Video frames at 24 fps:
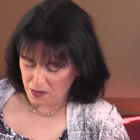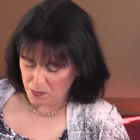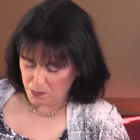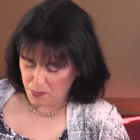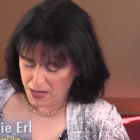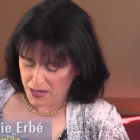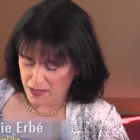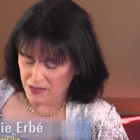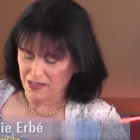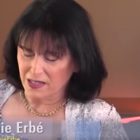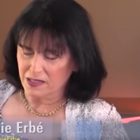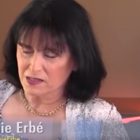
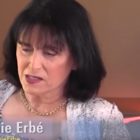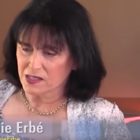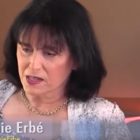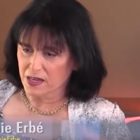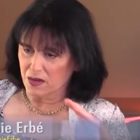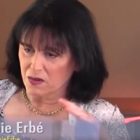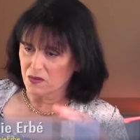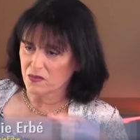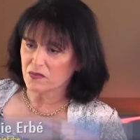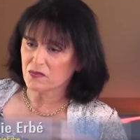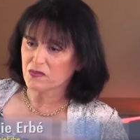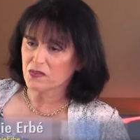about. Let's
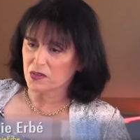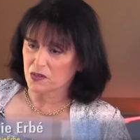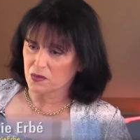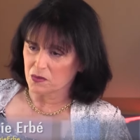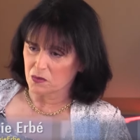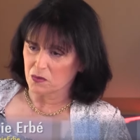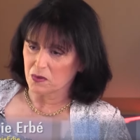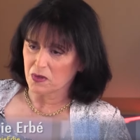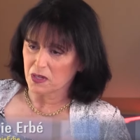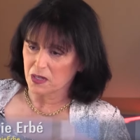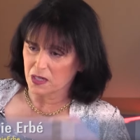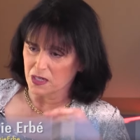go
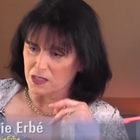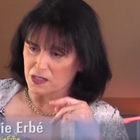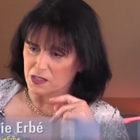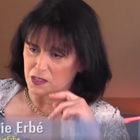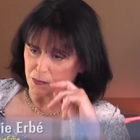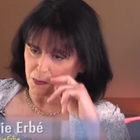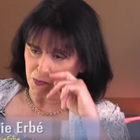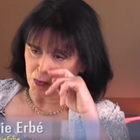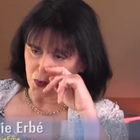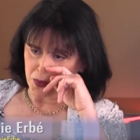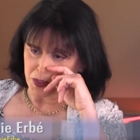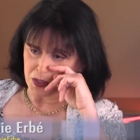to
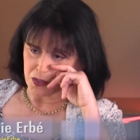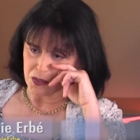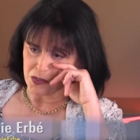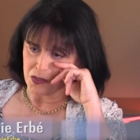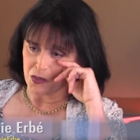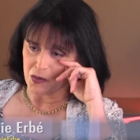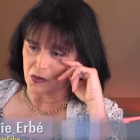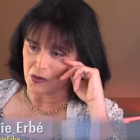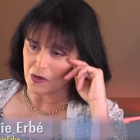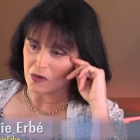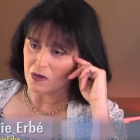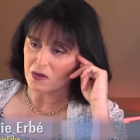Egypt, which is
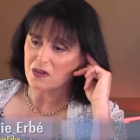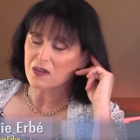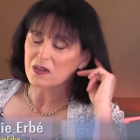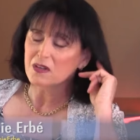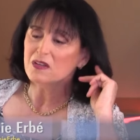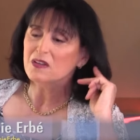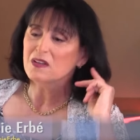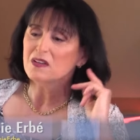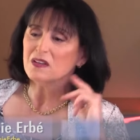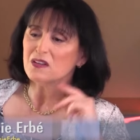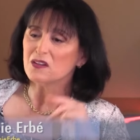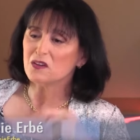your
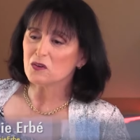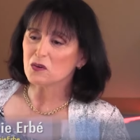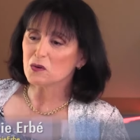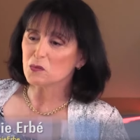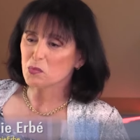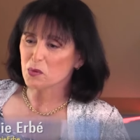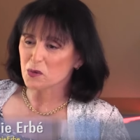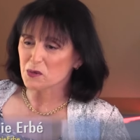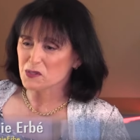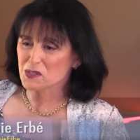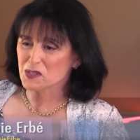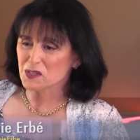your
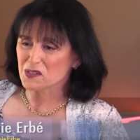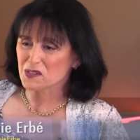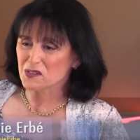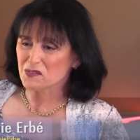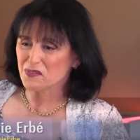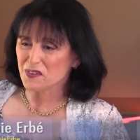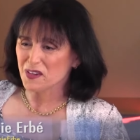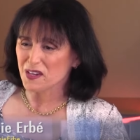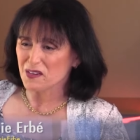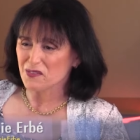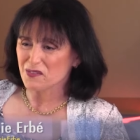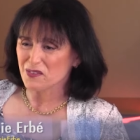personal
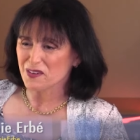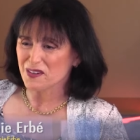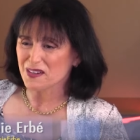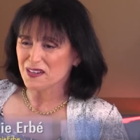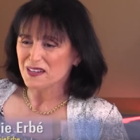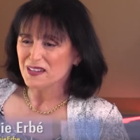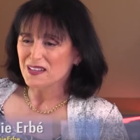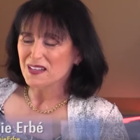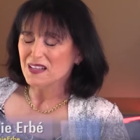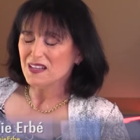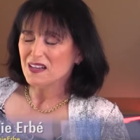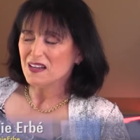favorite.
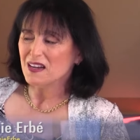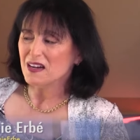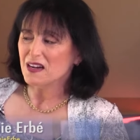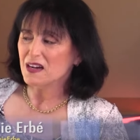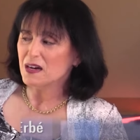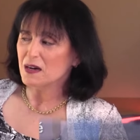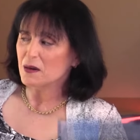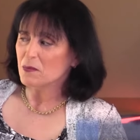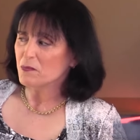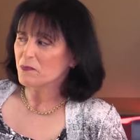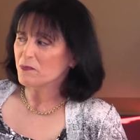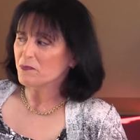
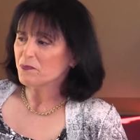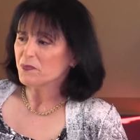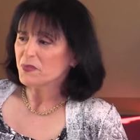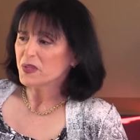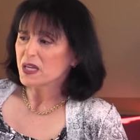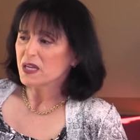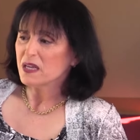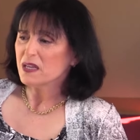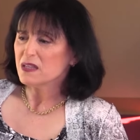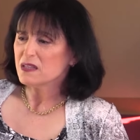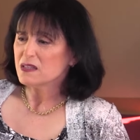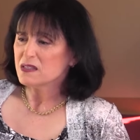Um,
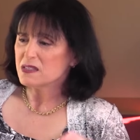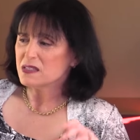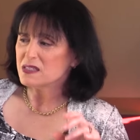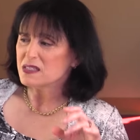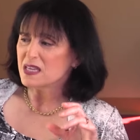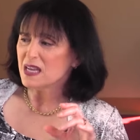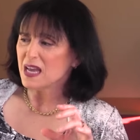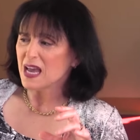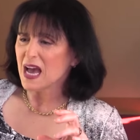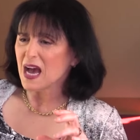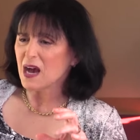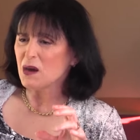
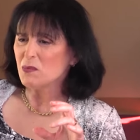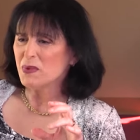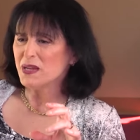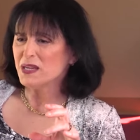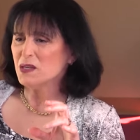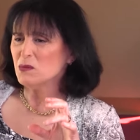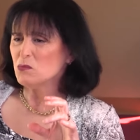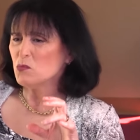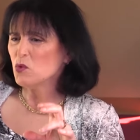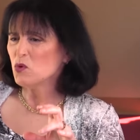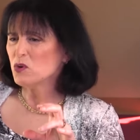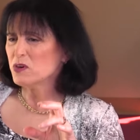how
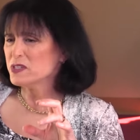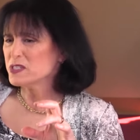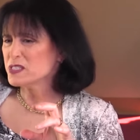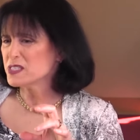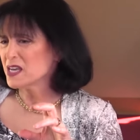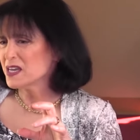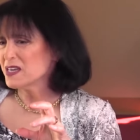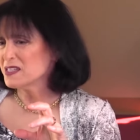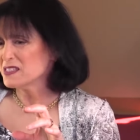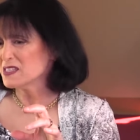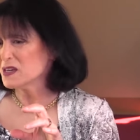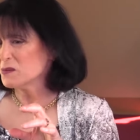many more
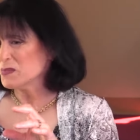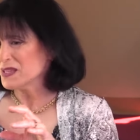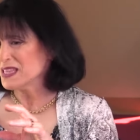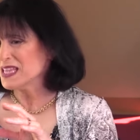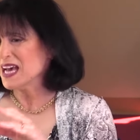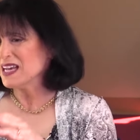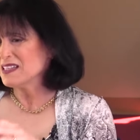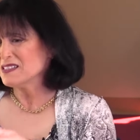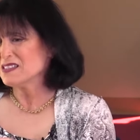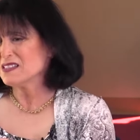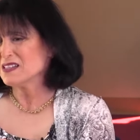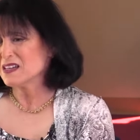sites? I mean,
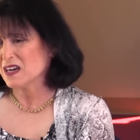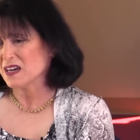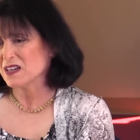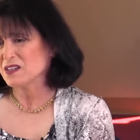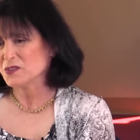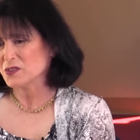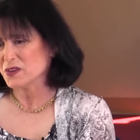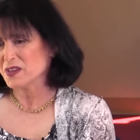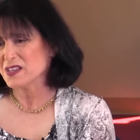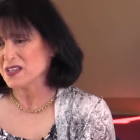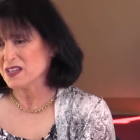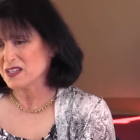that's a
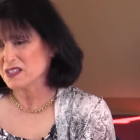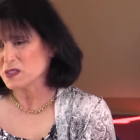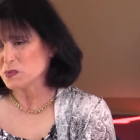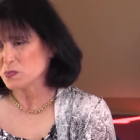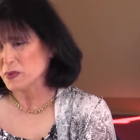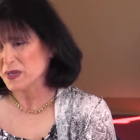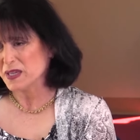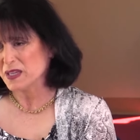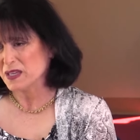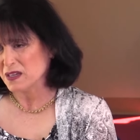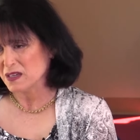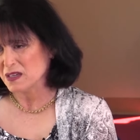country that's
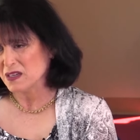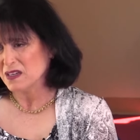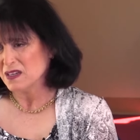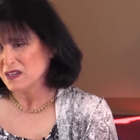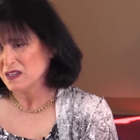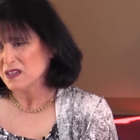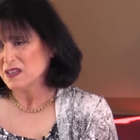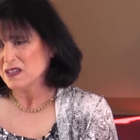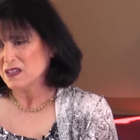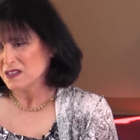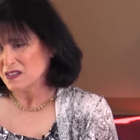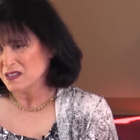been
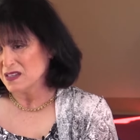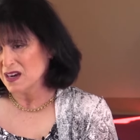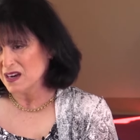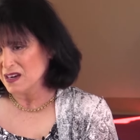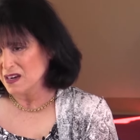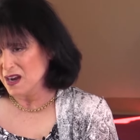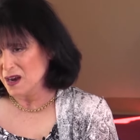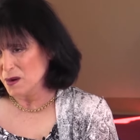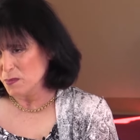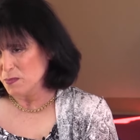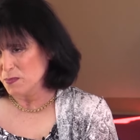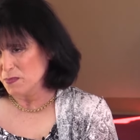
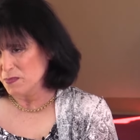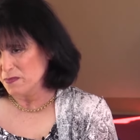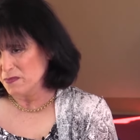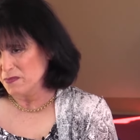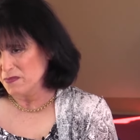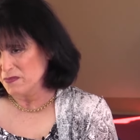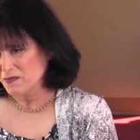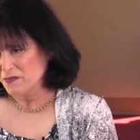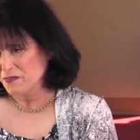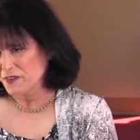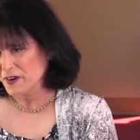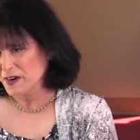dug up
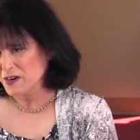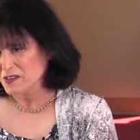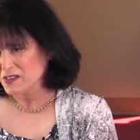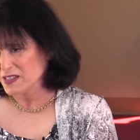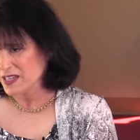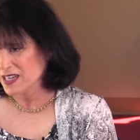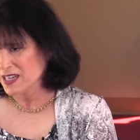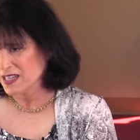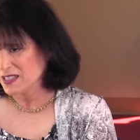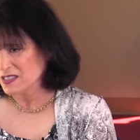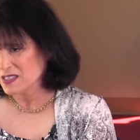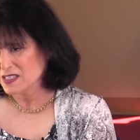
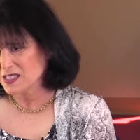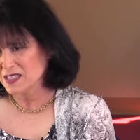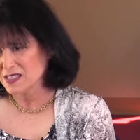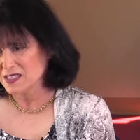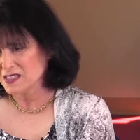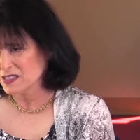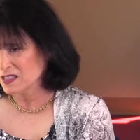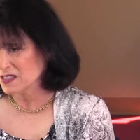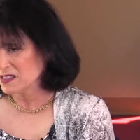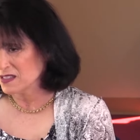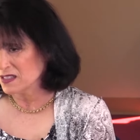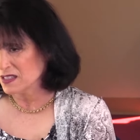fairly
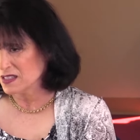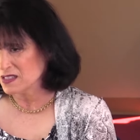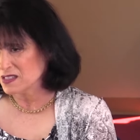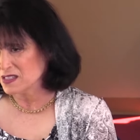consistently